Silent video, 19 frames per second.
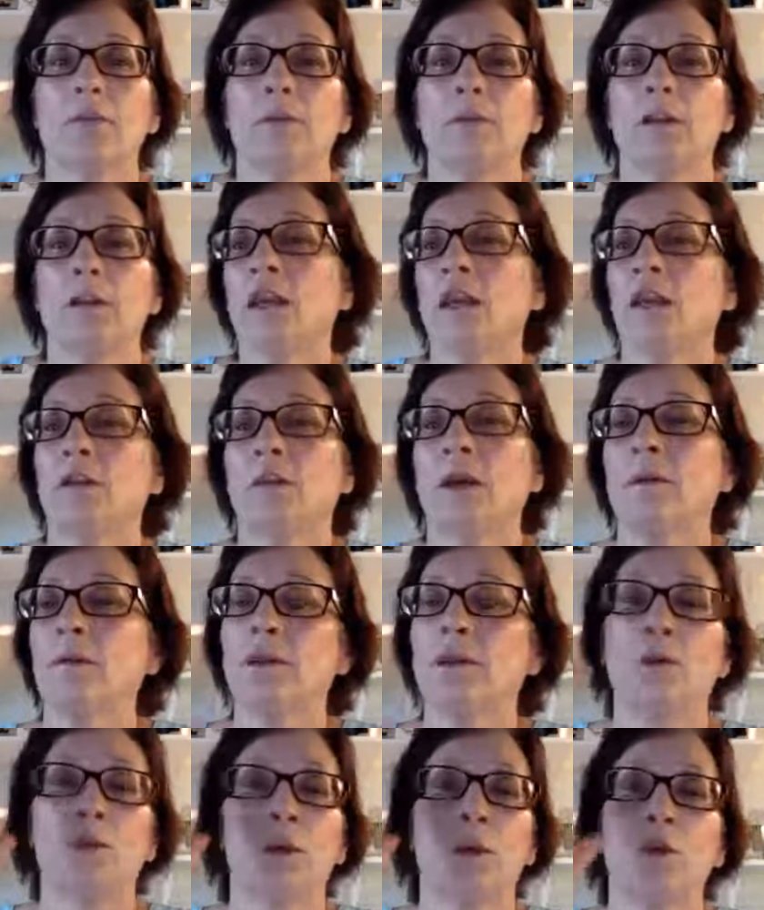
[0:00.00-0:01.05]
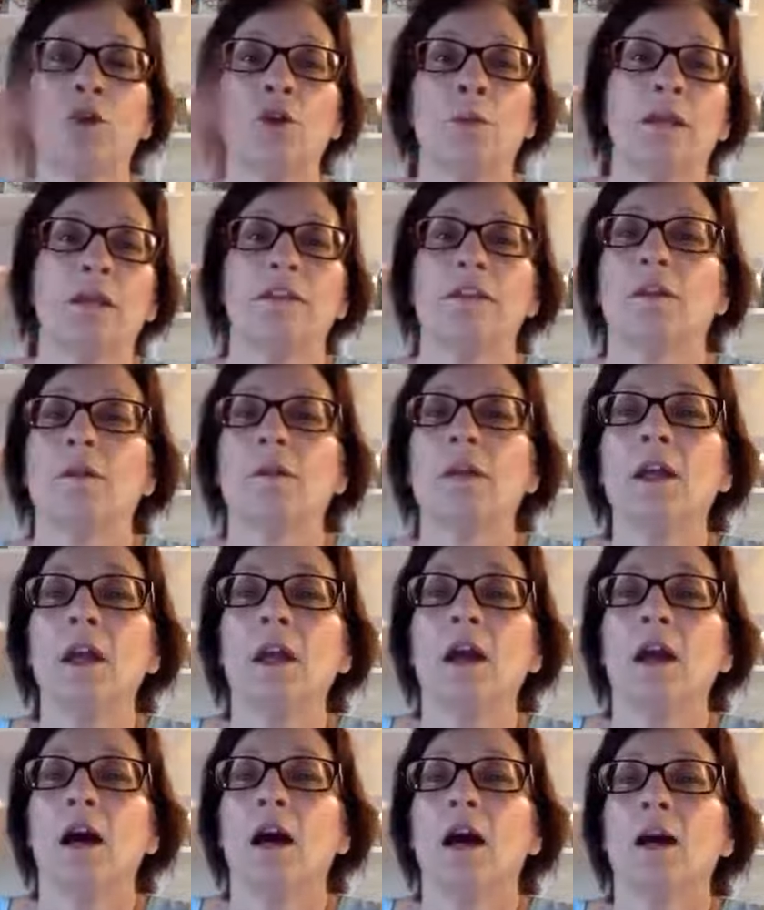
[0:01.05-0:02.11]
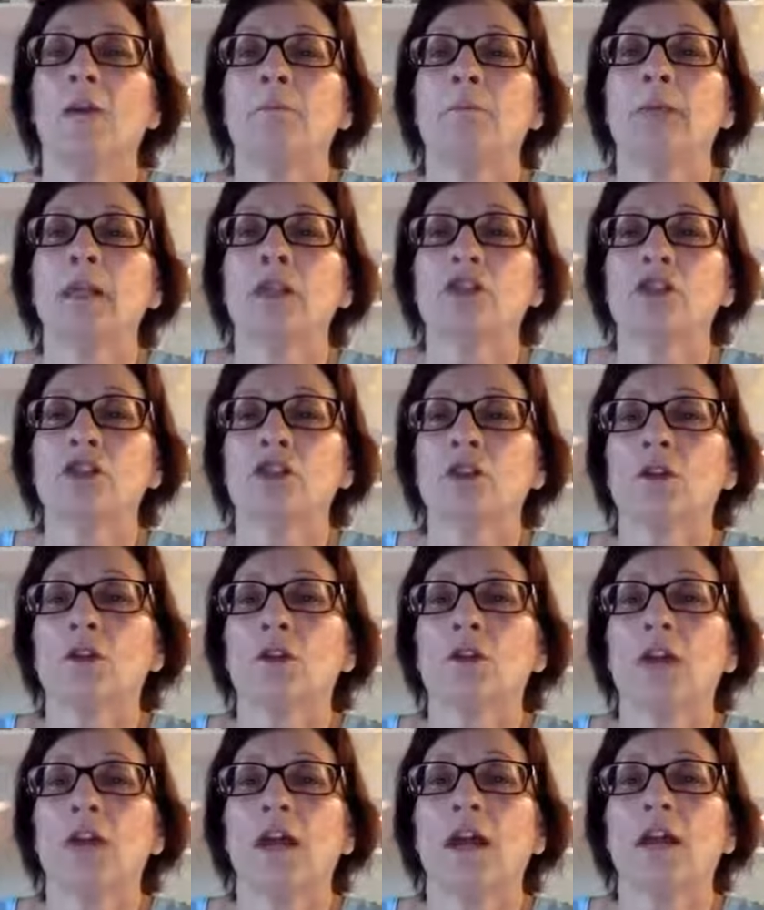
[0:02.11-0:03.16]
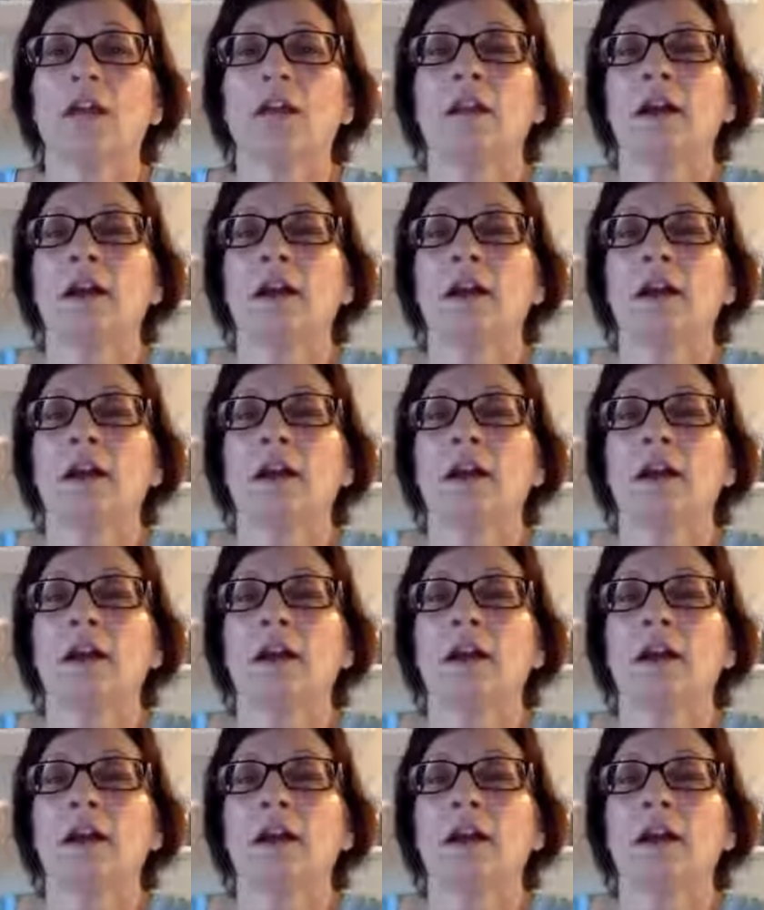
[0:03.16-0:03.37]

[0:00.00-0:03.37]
But anyway, no big deal. Make sure that